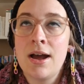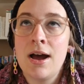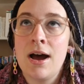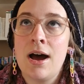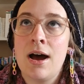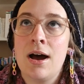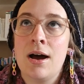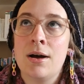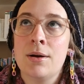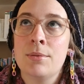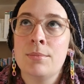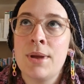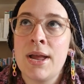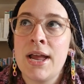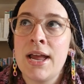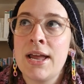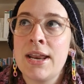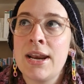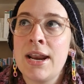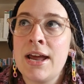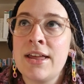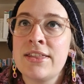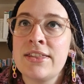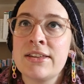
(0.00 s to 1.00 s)

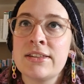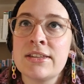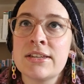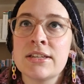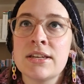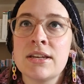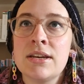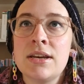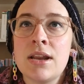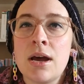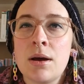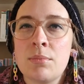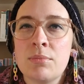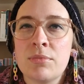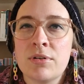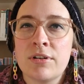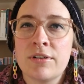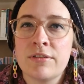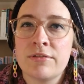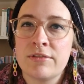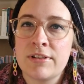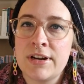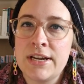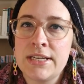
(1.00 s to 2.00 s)
And I think there's a number
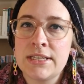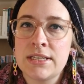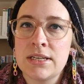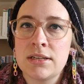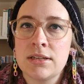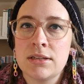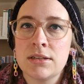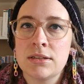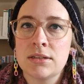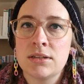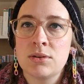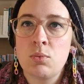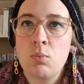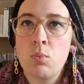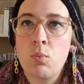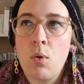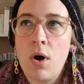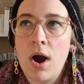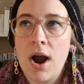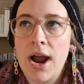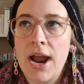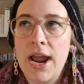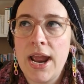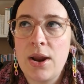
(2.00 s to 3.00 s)
of reasons
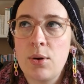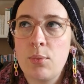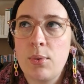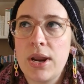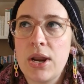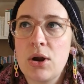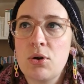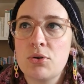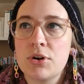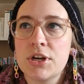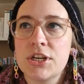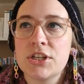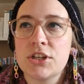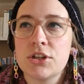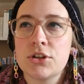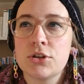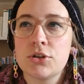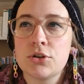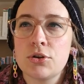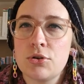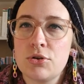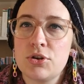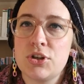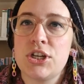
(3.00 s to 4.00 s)
why we always
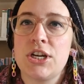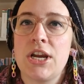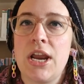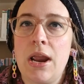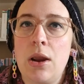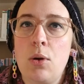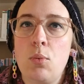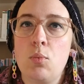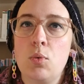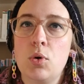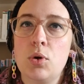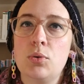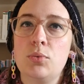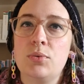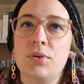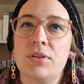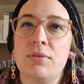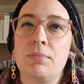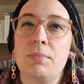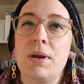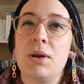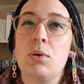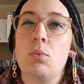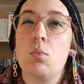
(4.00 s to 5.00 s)
associate wool
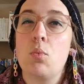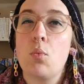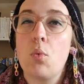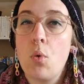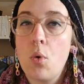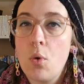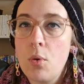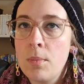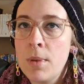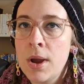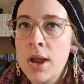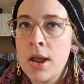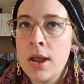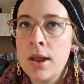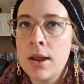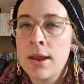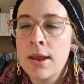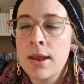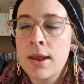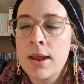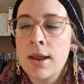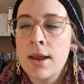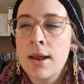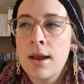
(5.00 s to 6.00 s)
with being warmer.
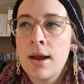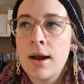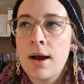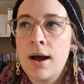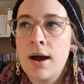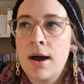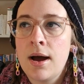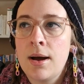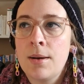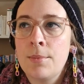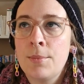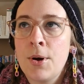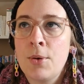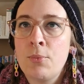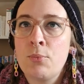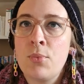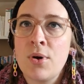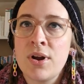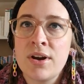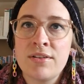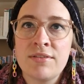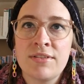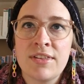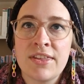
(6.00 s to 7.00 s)

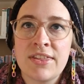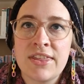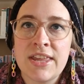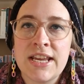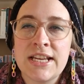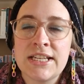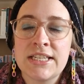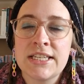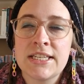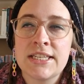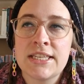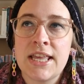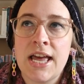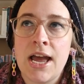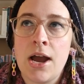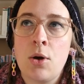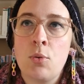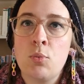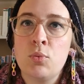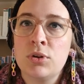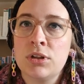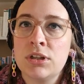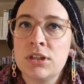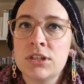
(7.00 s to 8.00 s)
One of the things is
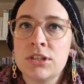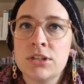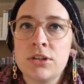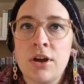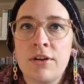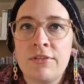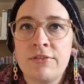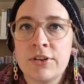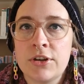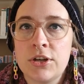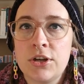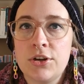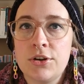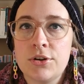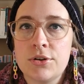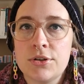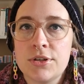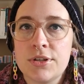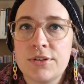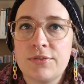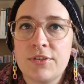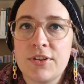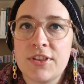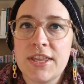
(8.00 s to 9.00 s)
that wool is often
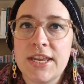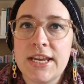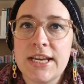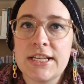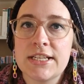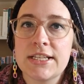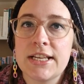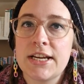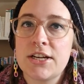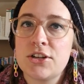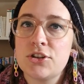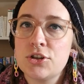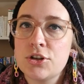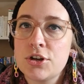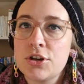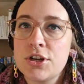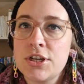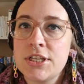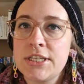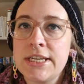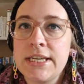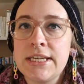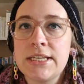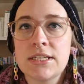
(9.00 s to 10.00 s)
used for things like
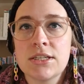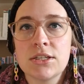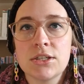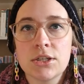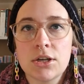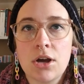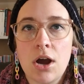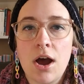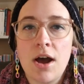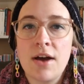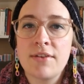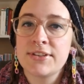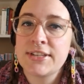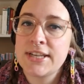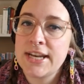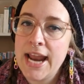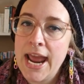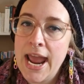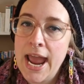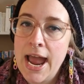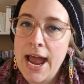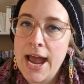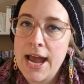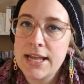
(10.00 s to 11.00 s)
jerseys and scarves and
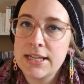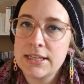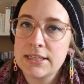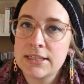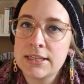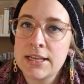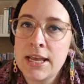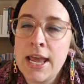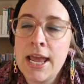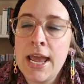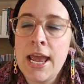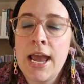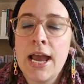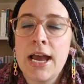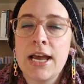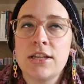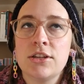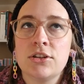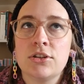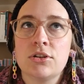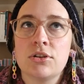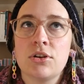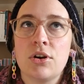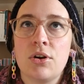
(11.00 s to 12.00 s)
hats, and
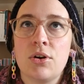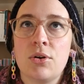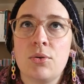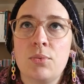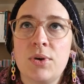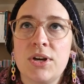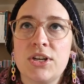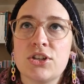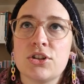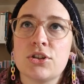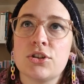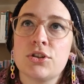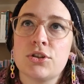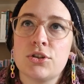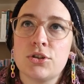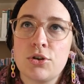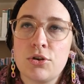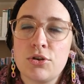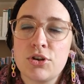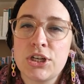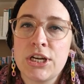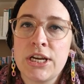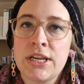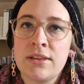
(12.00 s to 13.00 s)
so we just
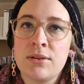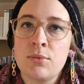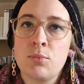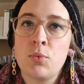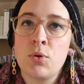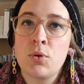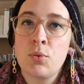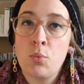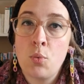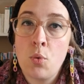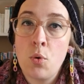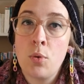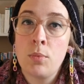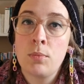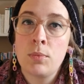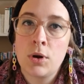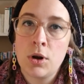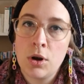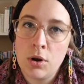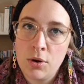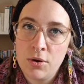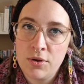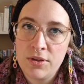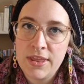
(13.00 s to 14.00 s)
associate them with warm
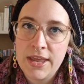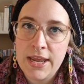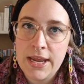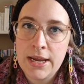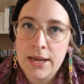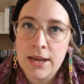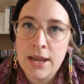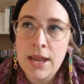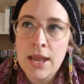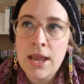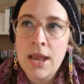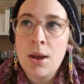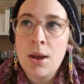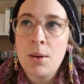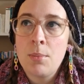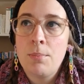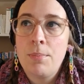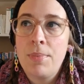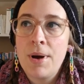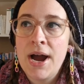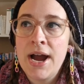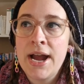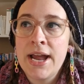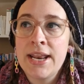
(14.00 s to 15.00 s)
clothing.
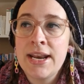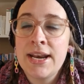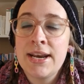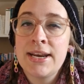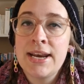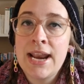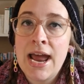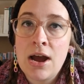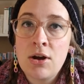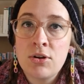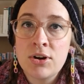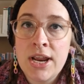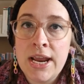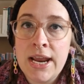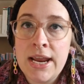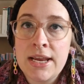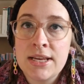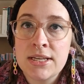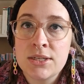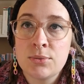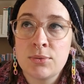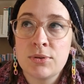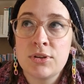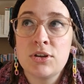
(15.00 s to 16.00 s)
But
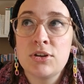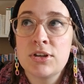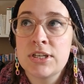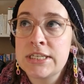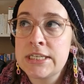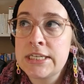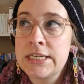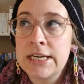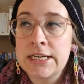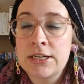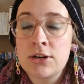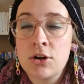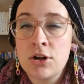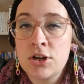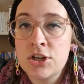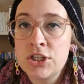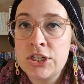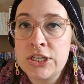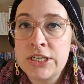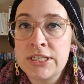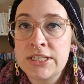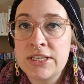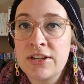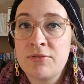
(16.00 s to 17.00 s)
nowadays, with new
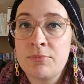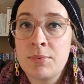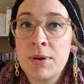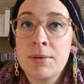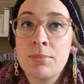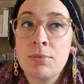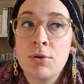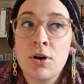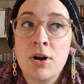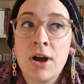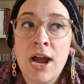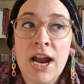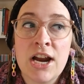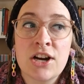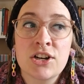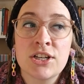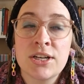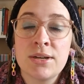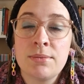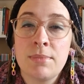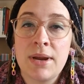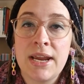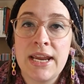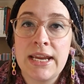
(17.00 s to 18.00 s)
technology and stuff, people are
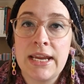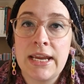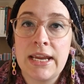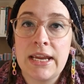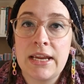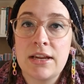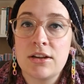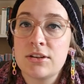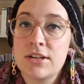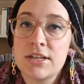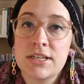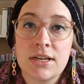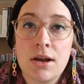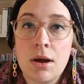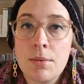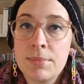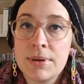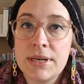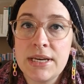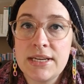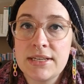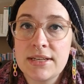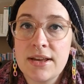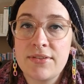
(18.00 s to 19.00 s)
actually making, these
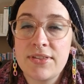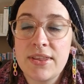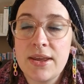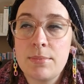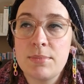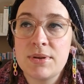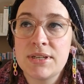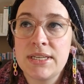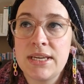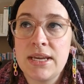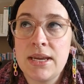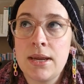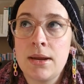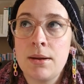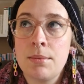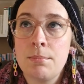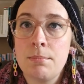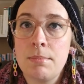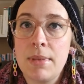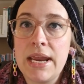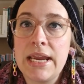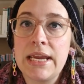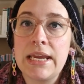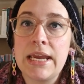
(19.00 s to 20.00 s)
companies out there busy
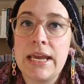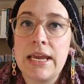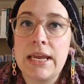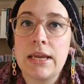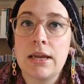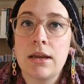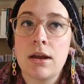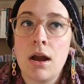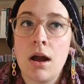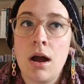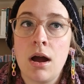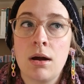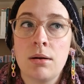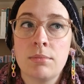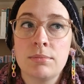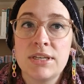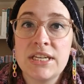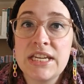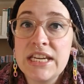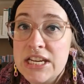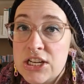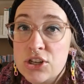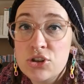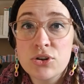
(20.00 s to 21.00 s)
making
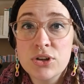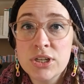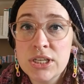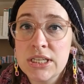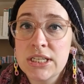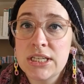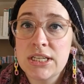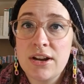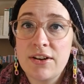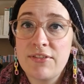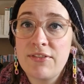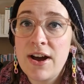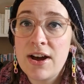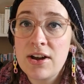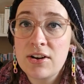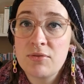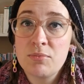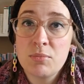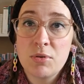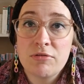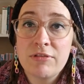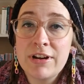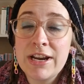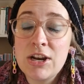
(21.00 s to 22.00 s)
t-shirts and stuff out of
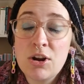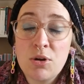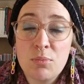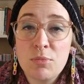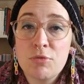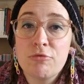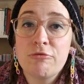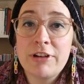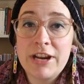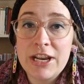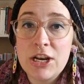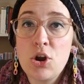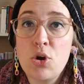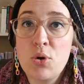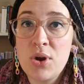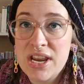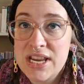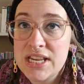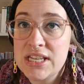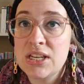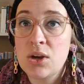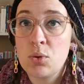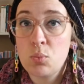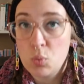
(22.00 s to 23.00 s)
merino. Merino
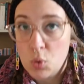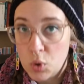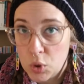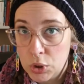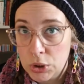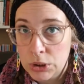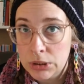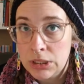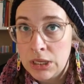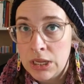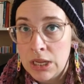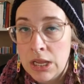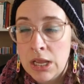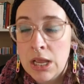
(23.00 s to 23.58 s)
is a wool.